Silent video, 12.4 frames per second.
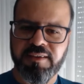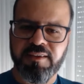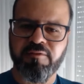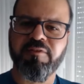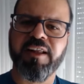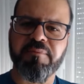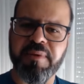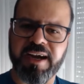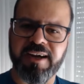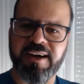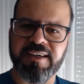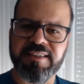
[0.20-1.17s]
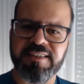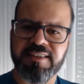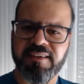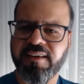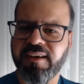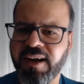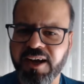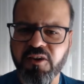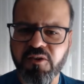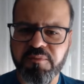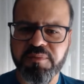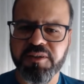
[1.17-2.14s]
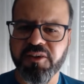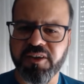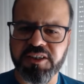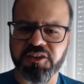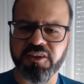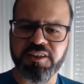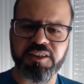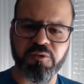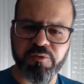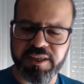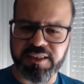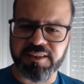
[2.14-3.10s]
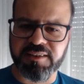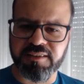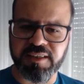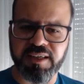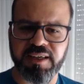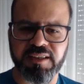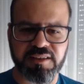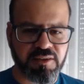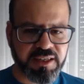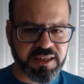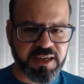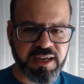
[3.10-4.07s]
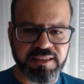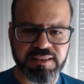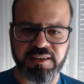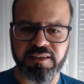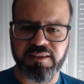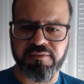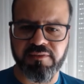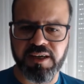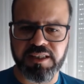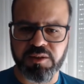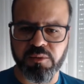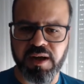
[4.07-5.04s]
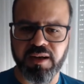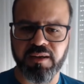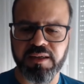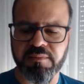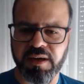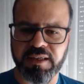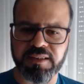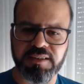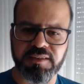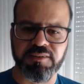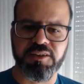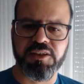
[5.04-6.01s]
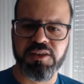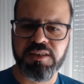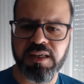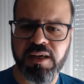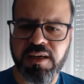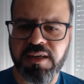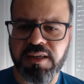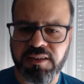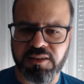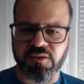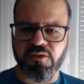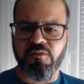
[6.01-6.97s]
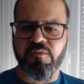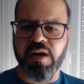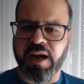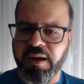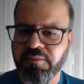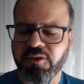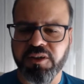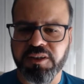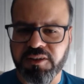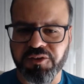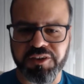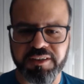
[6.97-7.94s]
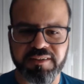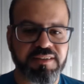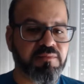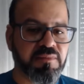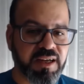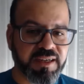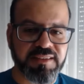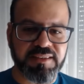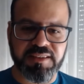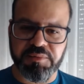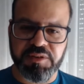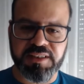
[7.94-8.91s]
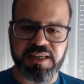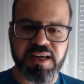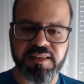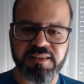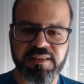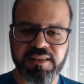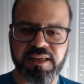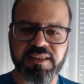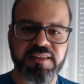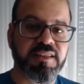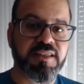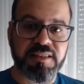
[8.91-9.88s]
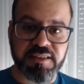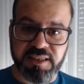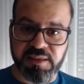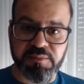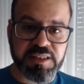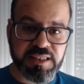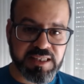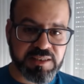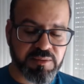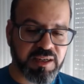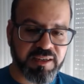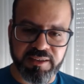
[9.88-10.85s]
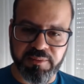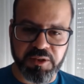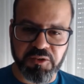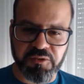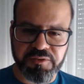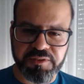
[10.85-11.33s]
Welcome back, guys. I hope you're enjoying your weekend today. It's quite light here as well in my studios. So I'm going to share some light tips and entertainment as well, a little bit of.